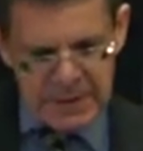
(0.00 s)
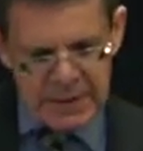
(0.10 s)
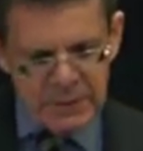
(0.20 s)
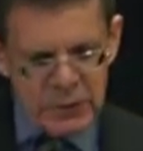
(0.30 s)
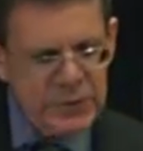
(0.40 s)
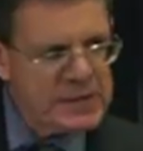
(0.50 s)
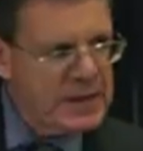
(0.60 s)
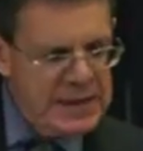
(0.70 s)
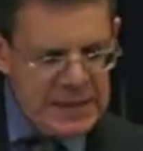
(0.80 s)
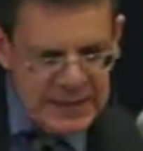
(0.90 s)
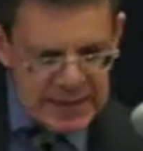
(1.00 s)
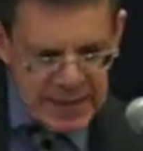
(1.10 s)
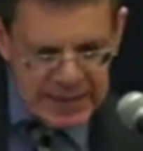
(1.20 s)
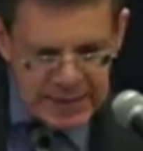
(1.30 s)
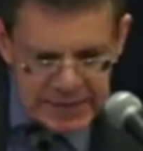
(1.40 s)
In the view of Said
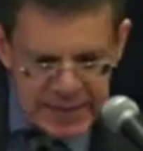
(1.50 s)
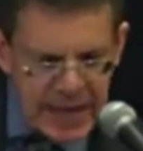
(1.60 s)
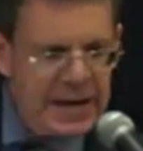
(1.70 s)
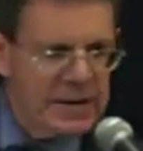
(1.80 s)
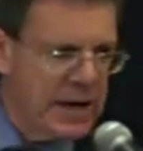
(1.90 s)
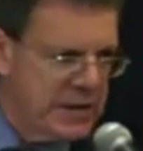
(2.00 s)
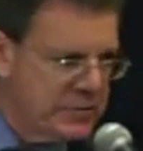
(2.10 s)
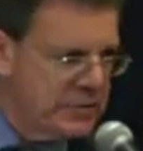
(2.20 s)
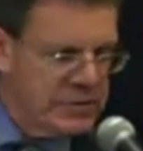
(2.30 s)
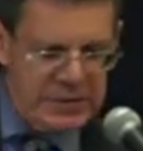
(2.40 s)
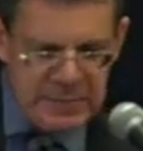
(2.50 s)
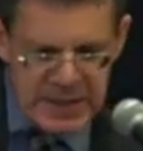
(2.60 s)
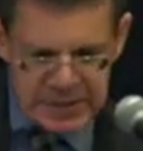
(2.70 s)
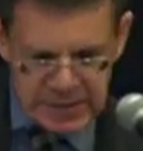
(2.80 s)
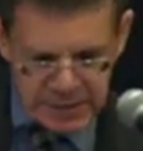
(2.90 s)
and his canonizers in
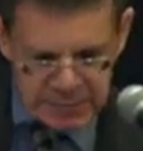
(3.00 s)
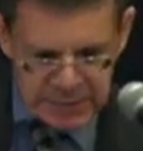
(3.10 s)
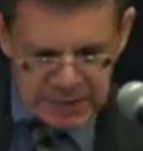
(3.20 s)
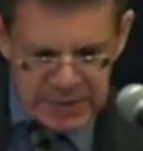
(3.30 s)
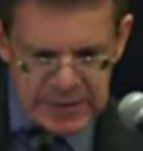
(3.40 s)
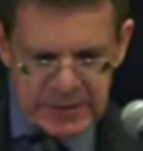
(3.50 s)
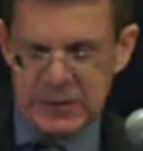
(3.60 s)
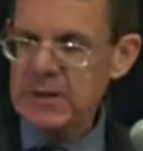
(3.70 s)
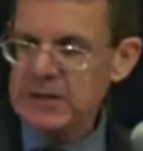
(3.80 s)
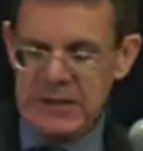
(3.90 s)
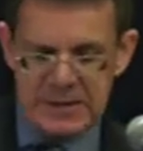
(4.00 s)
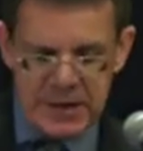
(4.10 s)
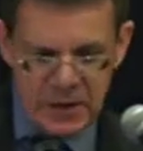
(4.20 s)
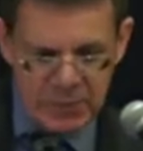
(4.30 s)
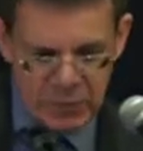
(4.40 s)
Mesa, the Middle East, and especially its
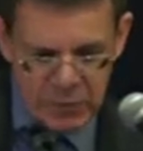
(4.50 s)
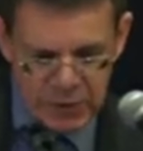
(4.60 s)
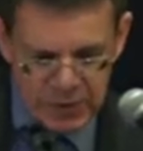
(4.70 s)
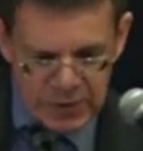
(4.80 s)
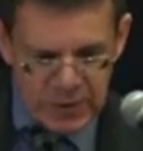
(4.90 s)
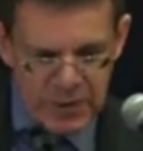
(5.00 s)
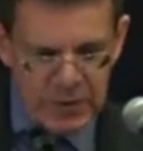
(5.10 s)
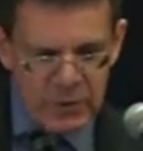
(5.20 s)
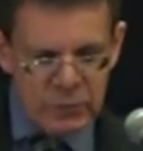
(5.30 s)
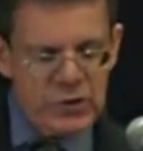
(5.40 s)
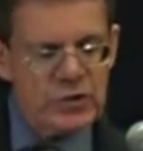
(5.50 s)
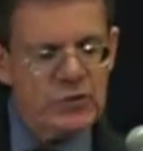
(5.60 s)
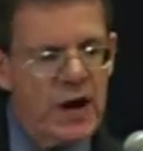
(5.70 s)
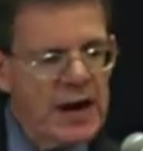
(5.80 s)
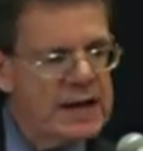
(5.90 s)
Arab core, were
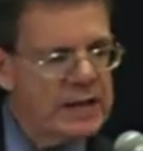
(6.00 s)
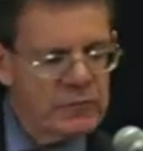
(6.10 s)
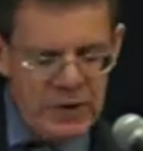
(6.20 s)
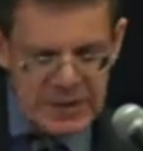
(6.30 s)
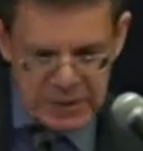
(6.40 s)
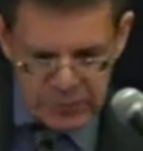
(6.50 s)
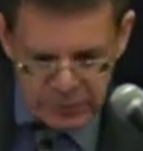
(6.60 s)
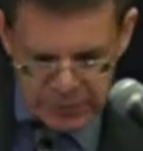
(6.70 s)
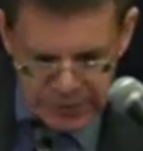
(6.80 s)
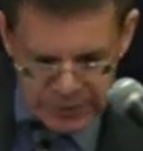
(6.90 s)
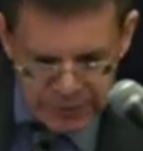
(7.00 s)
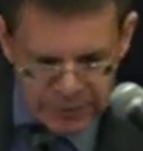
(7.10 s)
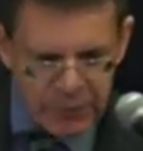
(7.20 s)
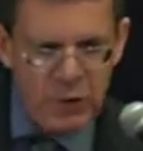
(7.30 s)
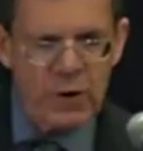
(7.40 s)
striding resolutely
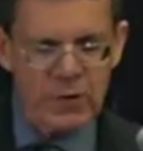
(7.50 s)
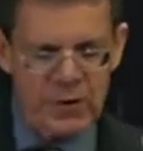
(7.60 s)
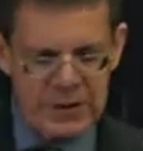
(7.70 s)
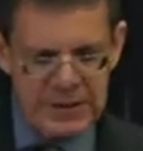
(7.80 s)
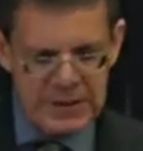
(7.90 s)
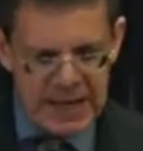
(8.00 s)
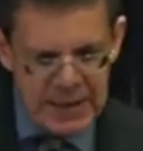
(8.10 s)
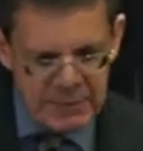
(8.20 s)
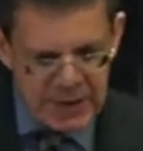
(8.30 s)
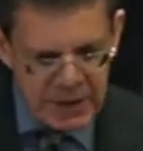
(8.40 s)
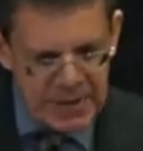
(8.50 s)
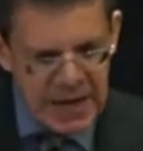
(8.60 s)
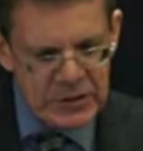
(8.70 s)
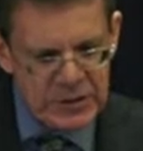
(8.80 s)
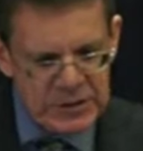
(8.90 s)
forward in the name of Arab
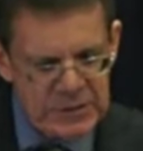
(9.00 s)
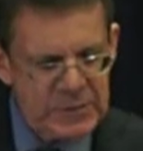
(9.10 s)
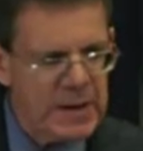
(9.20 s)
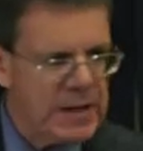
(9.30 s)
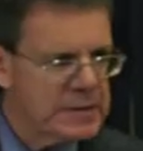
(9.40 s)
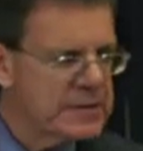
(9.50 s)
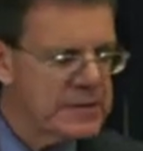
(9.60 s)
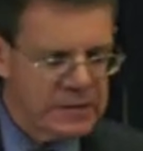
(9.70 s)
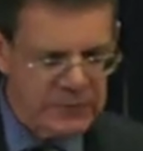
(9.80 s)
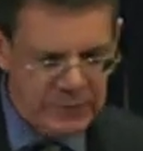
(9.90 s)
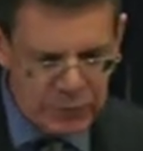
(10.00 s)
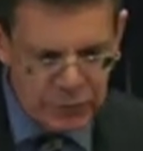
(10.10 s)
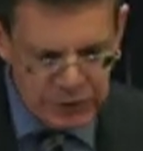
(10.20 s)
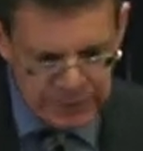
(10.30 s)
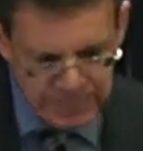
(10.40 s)
nationalism and Palestinian
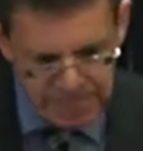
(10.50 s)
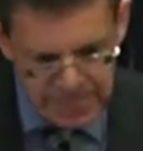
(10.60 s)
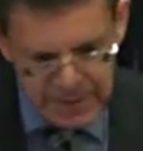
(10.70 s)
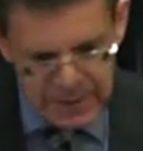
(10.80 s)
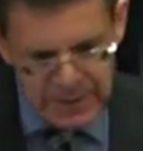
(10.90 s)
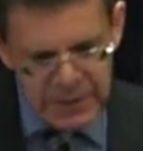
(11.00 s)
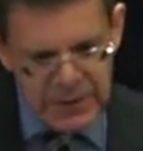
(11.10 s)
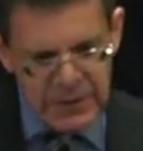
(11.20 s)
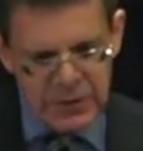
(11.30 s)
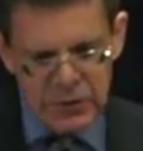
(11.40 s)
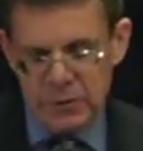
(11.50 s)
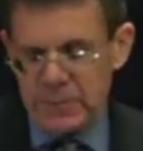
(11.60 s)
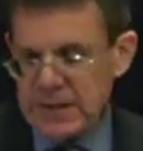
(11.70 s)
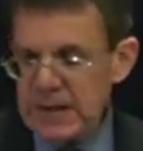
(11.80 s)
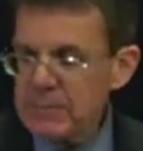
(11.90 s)
revolution.
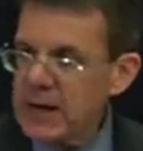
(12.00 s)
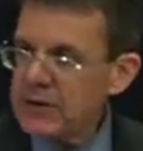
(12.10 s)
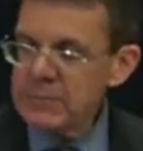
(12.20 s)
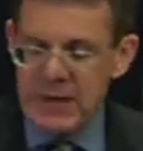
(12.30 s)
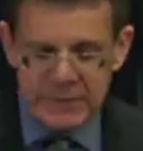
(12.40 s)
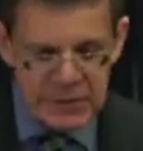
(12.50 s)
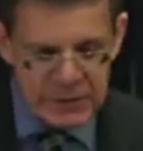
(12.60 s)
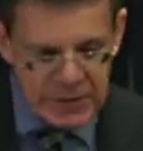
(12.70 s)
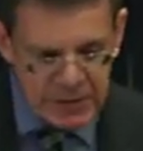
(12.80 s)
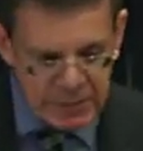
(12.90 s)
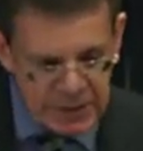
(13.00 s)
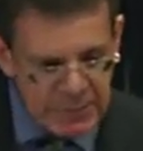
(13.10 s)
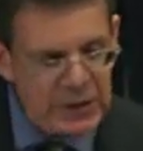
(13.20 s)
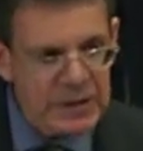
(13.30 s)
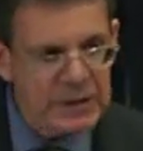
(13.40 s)
European empires may have disappeared, but
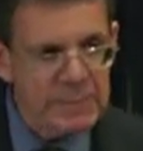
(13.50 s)
American